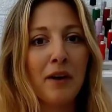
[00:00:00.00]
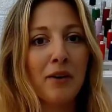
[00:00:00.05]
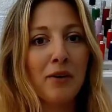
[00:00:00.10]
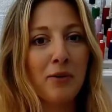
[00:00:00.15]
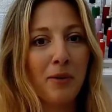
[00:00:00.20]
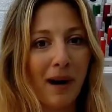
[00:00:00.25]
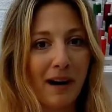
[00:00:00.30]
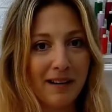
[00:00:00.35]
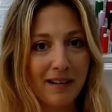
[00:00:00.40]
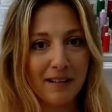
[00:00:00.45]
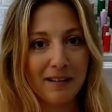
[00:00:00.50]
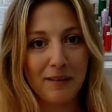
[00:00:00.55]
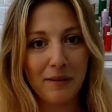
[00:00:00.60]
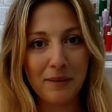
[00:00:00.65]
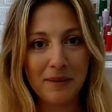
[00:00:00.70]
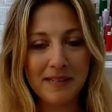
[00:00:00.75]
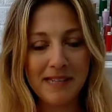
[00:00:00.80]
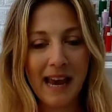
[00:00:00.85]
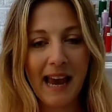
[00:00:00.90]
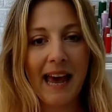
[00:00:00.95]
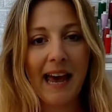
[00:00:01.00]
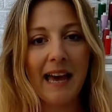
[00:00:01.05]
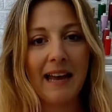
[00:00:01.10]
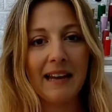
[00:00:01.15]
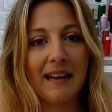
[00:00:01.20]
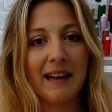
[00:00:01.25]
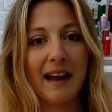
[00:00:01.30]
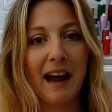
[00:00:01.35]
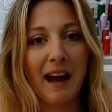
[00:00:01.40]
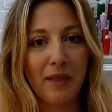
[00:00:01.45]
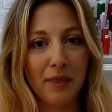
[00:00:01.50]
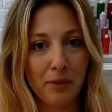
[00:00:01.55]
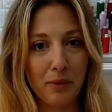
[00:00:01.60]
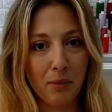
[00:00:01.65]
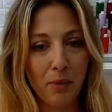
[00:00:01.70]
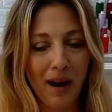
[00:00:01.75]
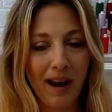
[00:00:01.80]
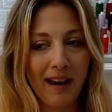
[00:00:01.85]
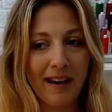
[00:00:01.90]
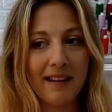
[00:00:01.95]
graded to a 10 at the
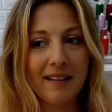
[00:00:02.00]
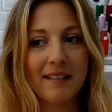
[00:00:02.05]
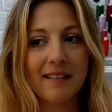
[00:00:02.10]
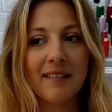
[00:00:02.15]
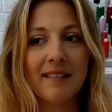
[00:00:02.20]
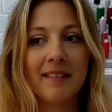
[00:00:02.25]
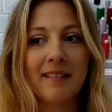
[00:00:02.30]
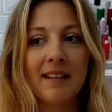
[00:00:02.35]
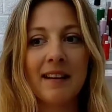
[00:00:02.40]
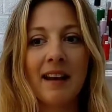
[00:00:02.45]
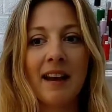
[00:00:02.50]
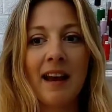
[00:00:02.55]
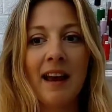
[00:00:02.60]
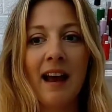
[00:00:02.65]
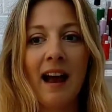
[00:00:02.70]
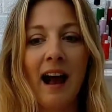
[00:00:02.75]
waist.